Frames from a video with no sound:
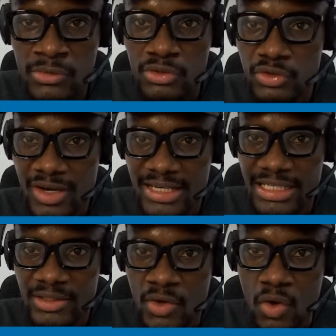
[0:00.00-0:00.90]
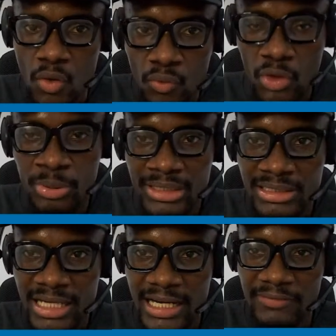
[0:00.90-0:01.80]
join in on WordPress
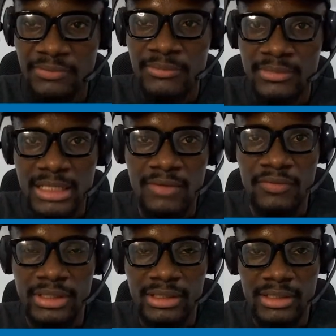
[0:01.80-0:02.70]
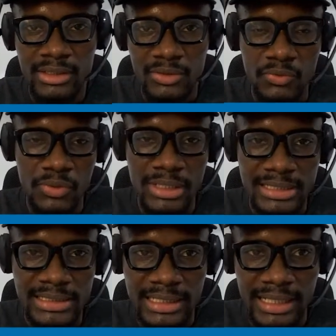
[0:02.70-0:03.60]
Live every
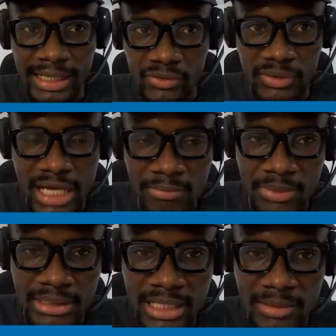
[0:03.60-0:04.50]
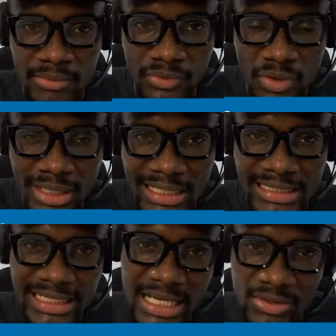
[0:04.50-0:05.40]
Wednesday, 8 to 9 p.m. So you
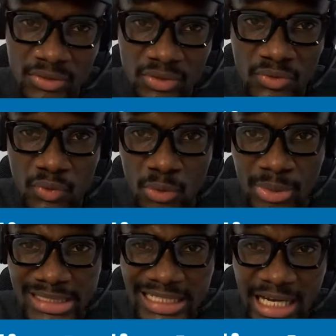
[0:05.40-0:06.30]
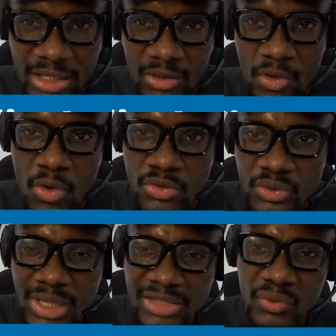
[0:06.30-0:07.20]
can learn to use WordPress. And
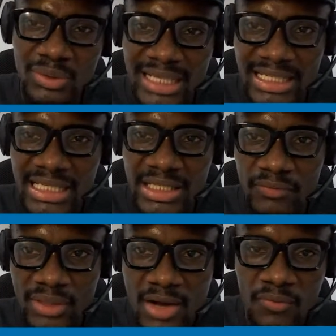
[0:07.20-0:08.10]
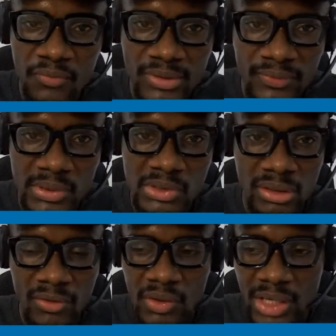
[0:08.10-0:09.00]
also, as you're learning, if you have difficulty,
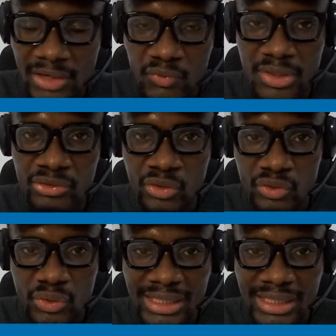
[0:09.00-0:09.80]
you ask questions, you